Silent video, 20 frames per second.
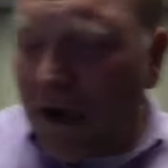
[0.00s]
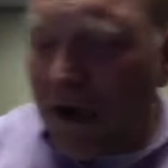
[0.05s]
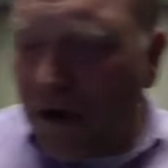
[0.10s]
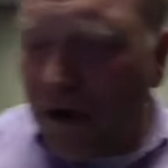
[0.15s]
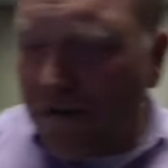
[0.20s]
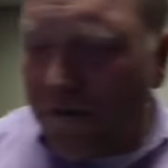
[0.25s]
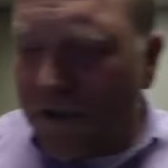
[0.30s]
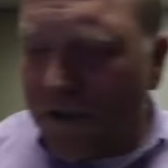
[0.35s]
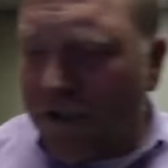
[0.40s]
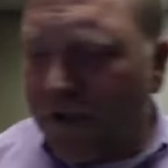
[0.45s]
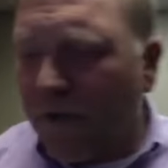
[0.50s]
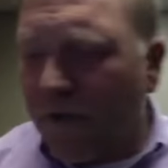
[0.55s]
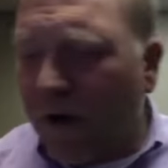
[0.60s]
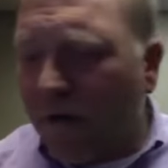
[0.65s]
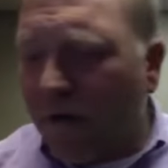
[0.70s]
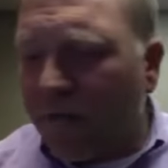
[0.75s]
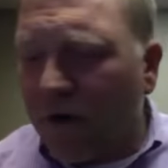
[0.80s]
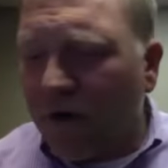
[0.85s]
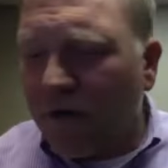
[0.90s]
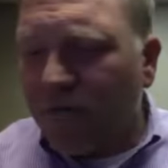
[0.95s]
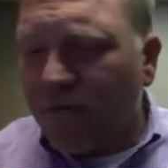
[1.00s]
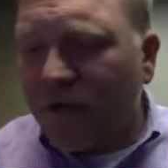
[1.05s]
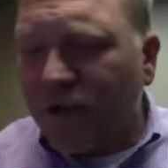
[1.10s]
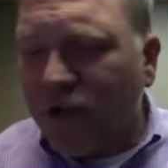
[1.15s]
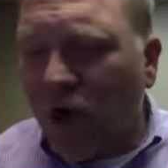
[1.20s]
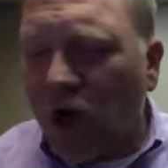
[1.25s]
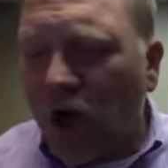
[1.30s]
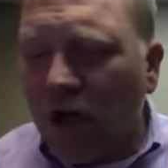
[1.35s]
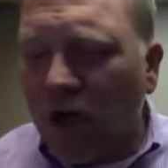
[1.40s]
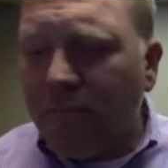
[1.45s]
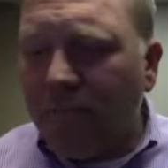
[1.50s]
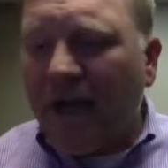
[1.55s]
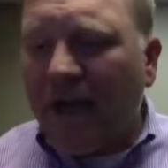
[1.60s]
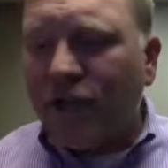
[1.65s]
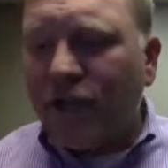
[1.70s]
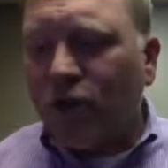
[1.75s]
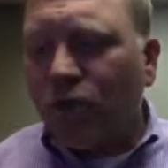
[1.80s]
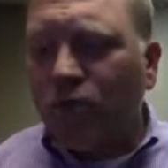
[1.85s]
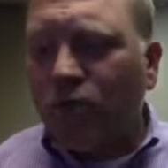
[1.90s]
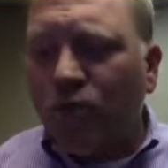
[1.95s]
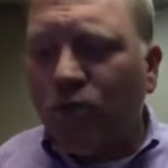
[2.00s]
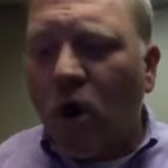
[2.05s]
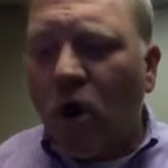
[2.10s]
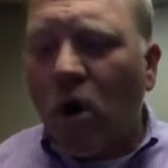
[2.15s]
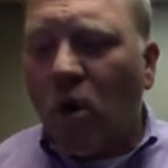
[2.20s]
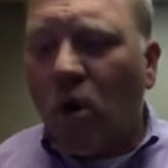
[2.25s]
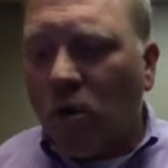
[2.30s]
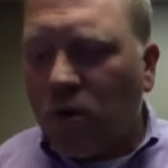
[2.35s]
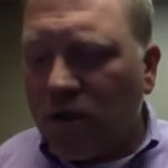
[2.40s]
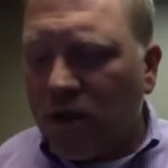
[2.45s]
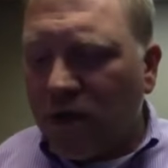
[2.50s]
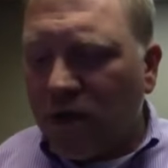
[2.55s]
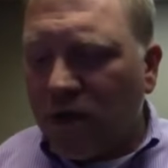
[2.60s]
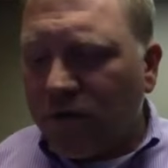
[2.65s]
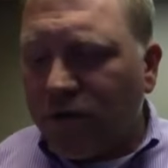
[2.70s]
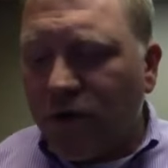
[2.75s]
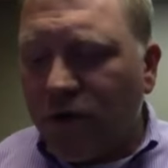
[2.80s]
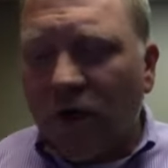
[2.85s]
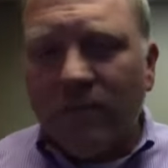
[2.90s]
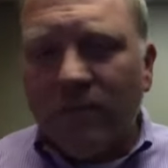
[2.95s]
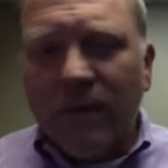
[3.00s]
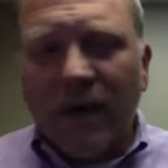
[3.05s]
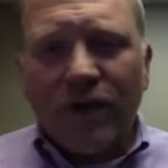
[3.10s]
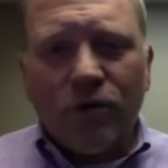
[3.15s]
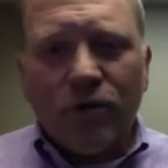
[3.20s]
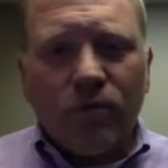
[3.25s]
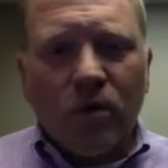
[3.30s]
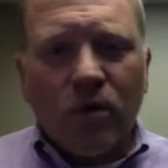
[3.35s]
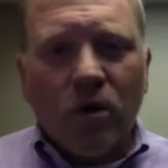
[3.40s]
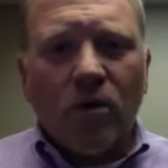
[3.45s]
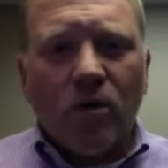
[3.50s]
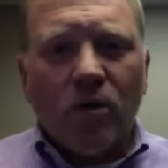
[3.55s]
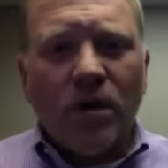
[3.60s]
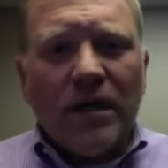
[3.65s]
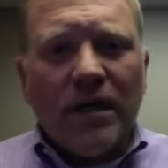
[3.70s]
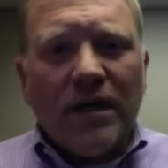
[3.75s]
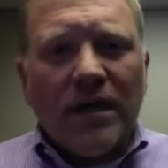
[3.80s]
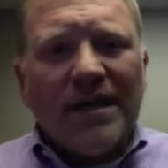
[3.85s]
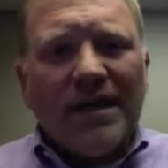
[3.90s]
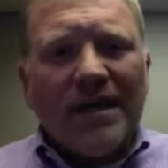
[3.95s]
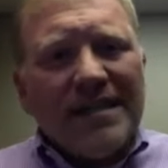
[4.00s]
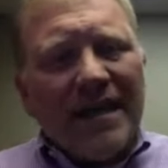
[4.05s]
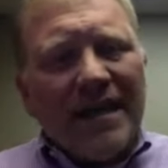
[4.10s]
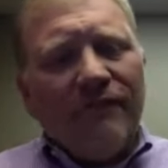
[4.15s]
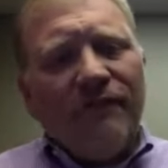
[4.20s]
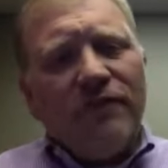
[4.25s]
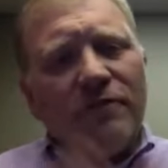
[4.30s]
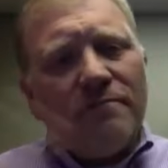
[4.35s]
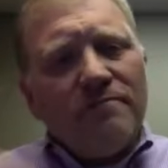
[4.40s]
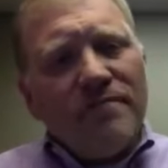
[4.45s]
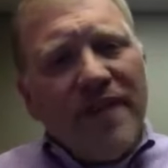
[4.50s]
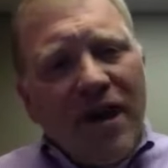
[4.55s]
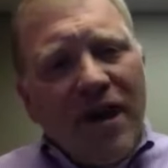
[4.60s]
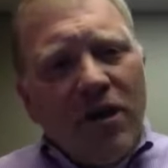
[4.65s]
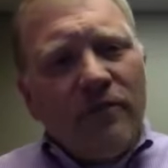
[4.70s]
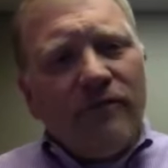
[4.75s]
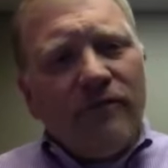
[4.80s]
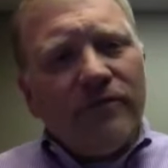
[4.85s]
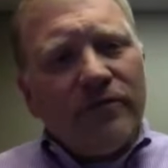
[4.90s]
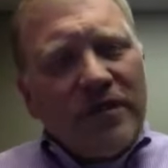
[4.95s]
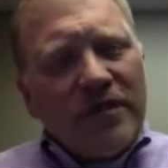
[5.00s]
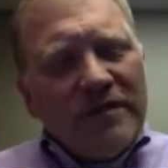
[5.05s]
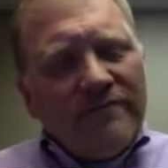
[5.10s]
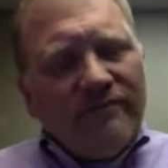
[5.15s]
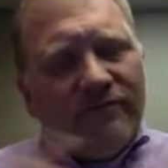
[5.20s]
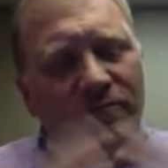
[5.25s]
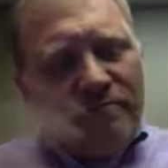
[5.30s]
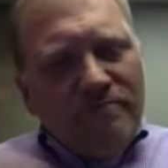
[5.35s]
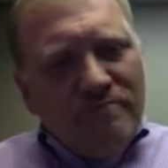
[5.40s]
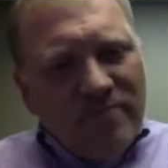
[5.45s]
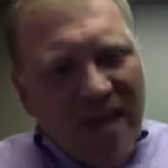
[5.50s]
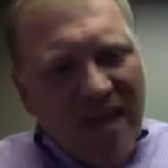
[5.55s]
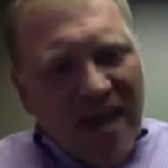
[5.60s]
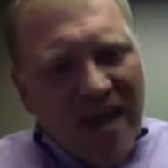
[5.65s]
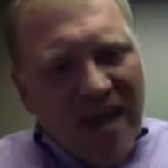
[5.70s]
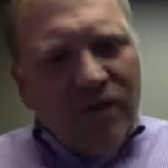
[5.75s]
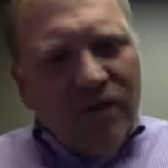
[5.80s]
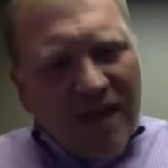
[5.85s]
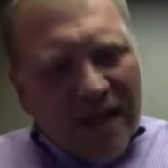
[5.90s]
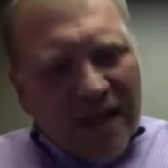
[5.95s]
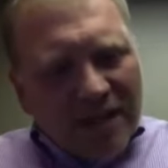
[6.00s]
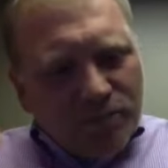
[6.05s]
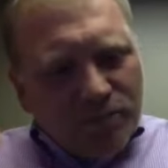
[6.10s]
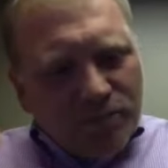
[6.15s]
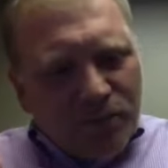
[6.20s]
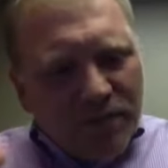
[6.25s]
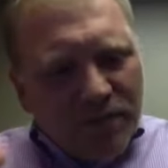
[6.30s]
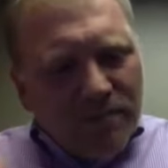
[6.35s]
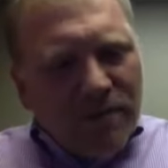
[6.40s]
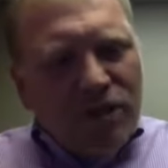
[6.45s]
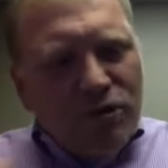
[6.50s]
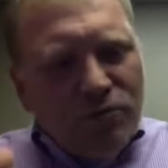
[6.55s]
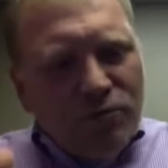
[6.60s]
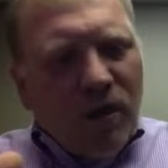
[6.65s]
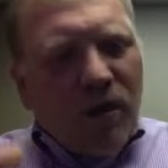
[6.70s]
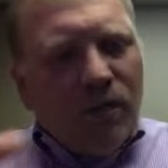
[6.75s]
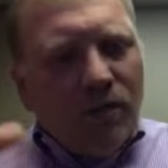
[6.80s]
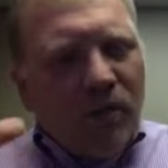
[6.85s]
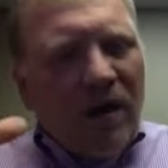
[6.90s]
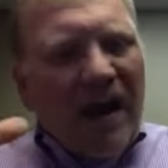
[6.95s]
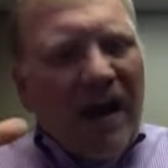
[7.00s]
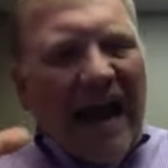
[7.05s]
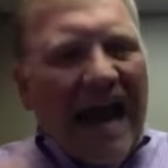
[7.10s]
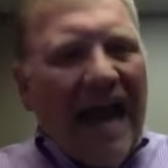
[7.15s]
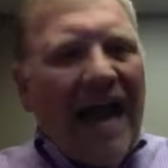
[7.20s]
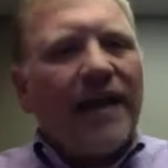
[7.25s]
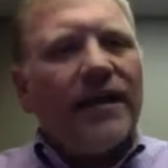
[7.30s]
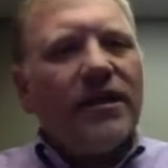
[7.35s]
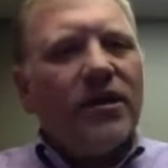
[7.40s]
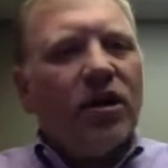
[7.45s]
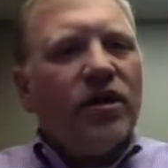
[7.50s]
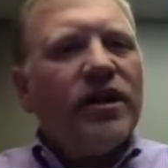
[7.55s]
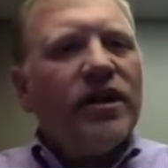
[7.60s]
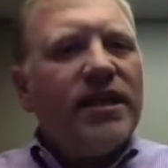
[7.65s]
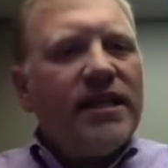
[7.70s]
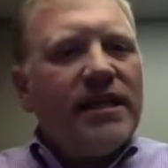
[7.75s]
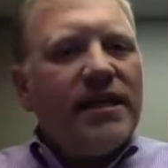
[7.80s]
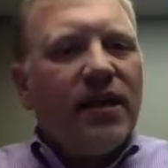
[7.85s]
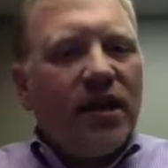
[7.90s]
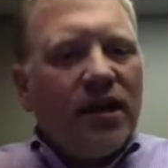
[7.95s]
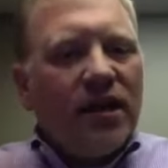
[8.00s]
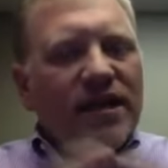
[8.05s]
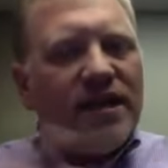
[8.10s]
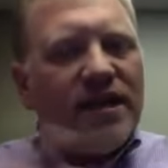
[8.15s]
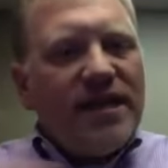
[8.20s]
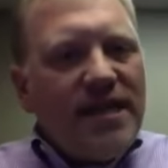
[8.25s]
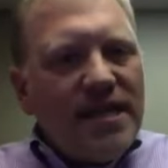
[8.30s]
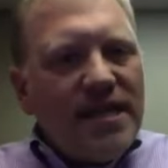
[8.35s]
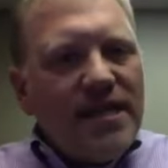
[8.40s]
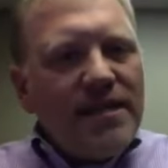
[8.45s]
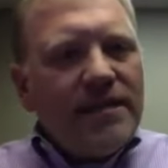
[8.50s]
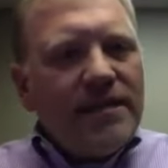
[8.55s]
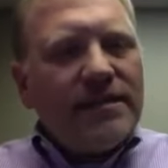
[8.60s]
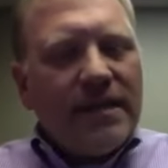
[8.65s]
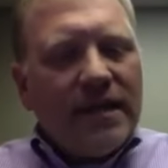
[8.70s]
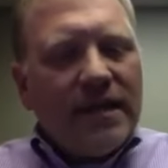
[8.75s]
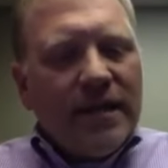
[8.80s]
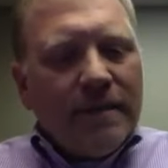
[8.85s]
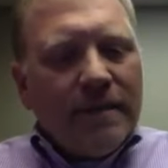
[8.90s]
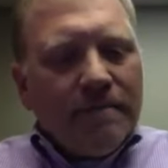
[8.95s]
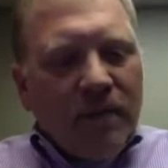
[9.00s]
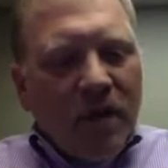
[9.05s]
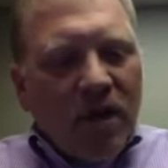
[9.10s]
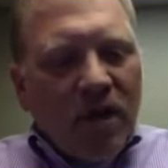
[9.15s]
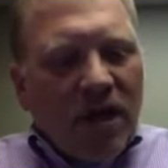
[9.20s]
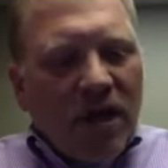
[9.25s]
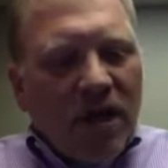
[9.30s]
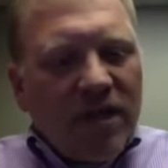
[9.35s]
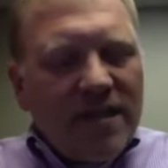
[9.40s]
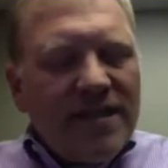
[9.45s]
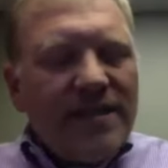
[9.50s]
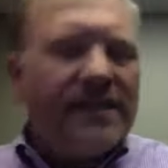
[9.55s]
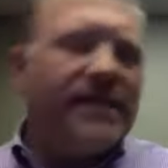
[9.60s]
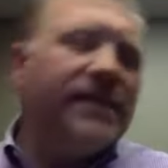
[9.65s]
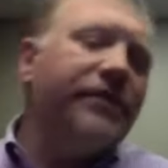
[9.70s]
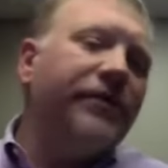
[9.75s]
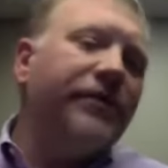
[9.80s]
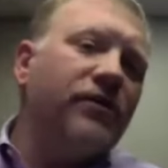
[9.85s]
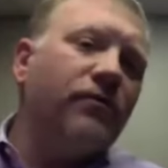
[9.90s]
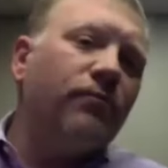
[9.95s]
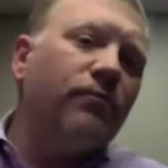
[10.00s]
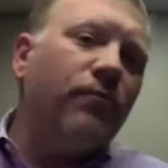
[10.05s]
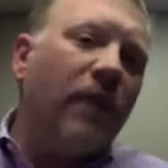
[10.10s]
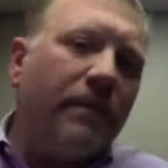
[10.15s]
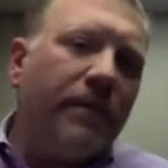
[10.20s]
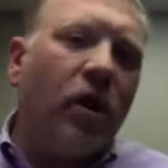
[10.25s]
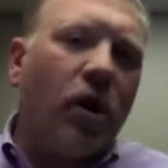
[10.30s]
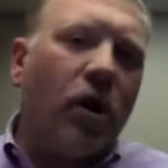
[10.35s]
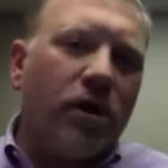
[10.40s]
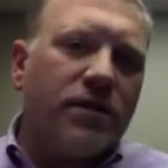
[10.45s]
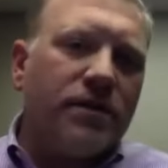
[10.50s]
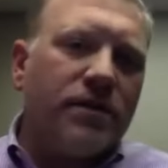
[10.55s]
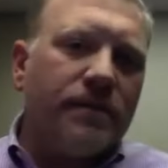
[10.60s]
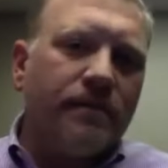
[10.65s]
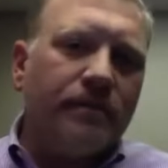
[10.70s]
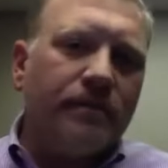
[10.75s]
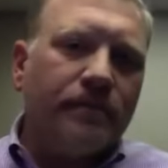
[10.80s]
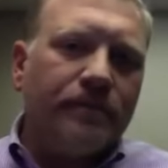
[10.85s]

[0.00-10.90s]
over to where we're talking about your role. We're talking about your role. Because from there, that's pretty much where we're at on this series of webinars.